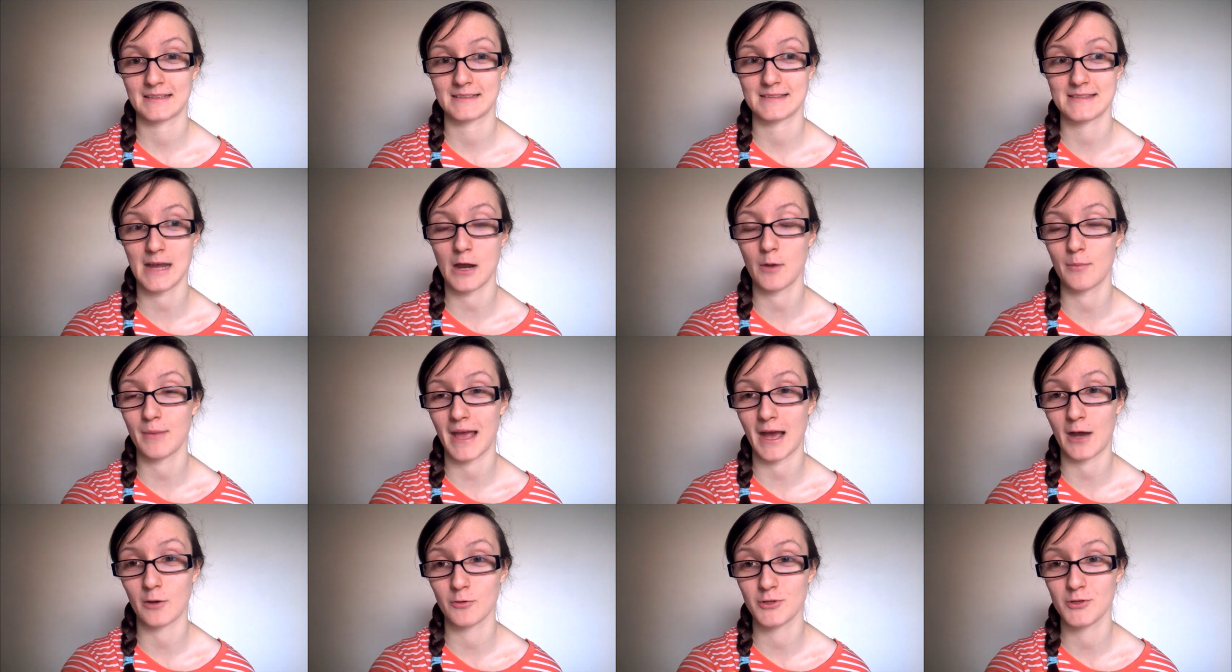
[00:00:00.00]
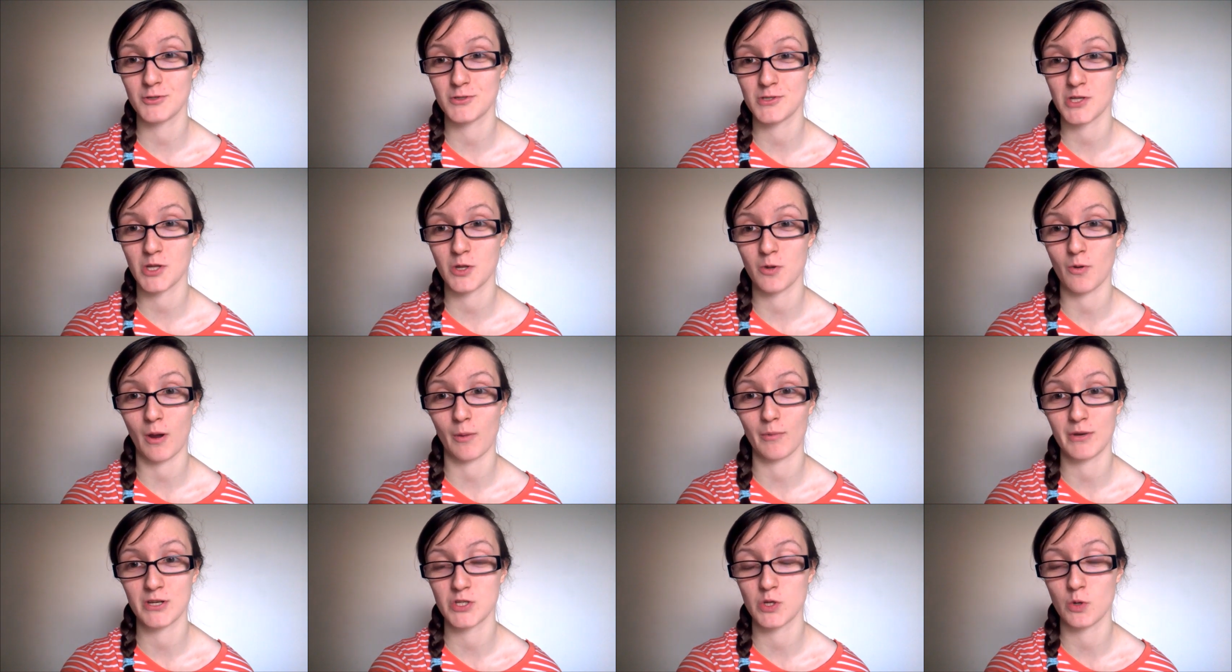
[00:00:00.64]
tell me how you do.
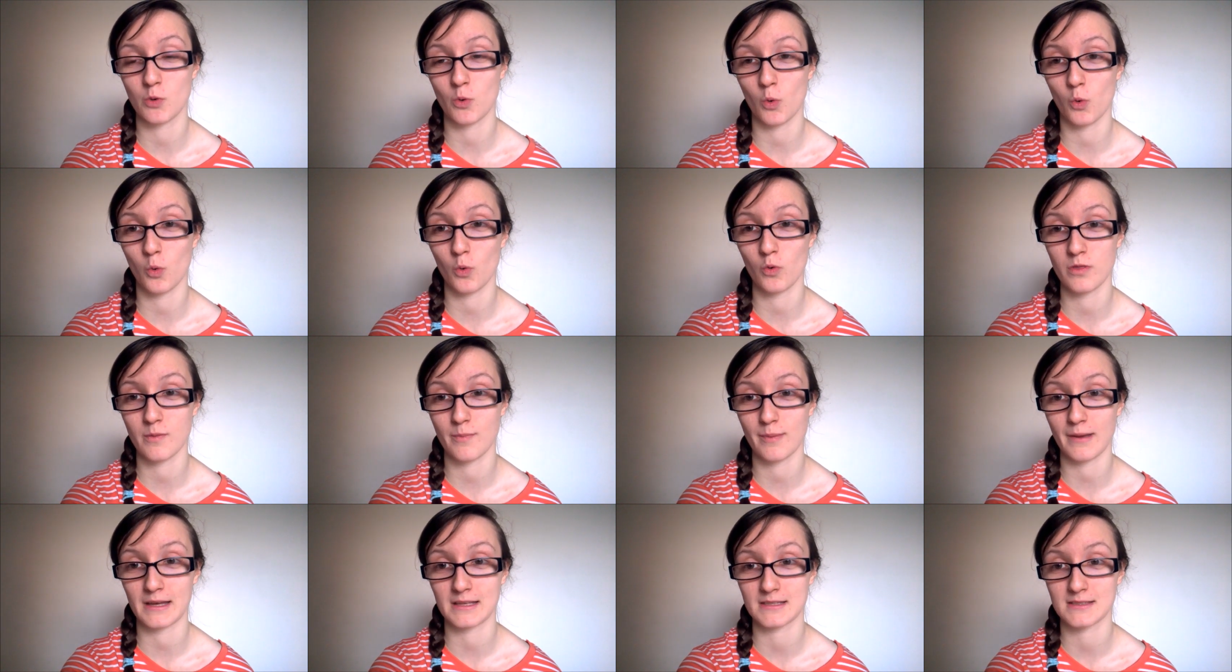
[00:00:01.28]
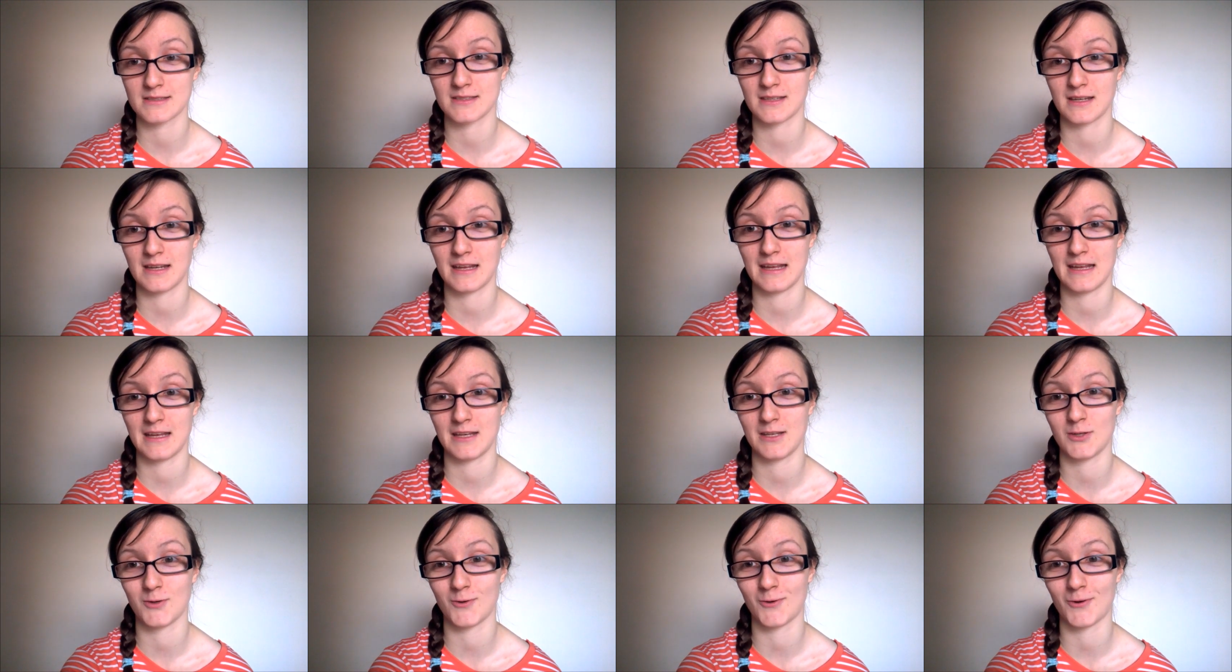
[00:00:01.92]
I wish you all the best
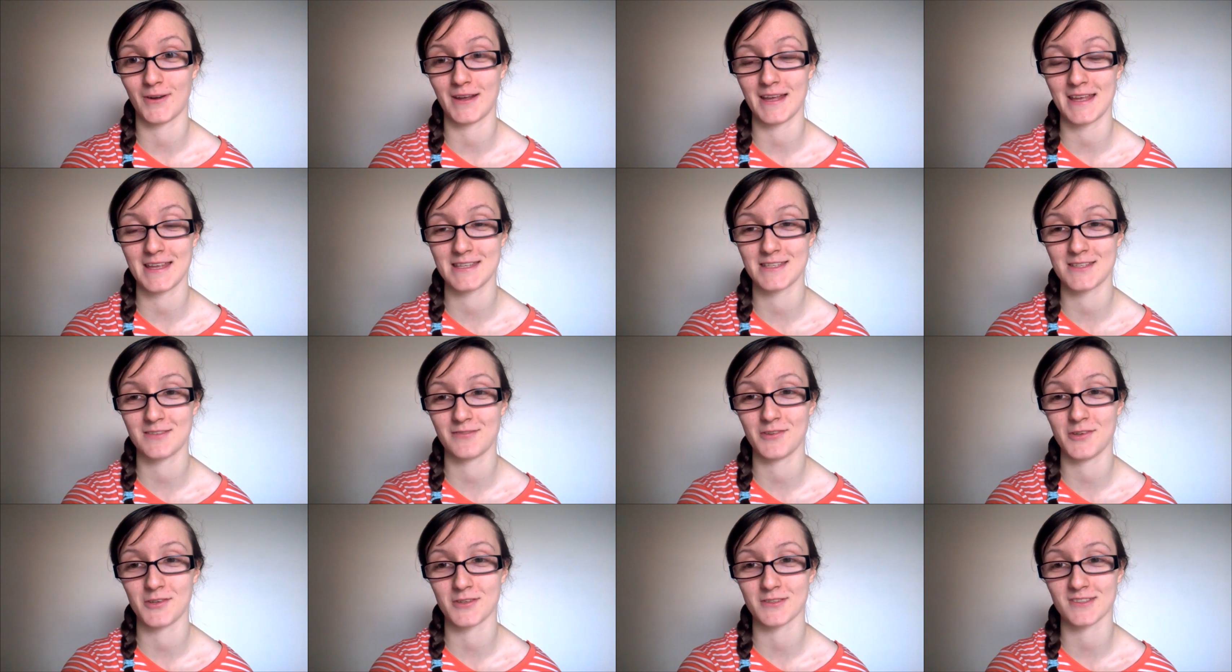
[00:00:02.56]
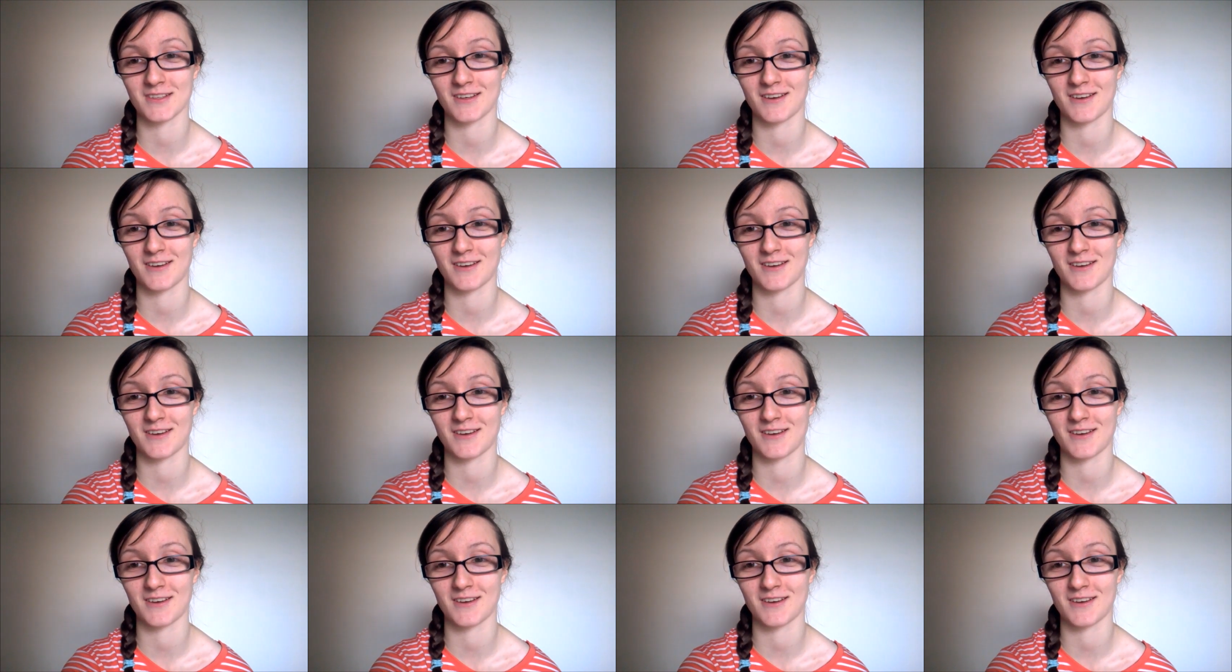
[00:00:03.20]
in your interviews.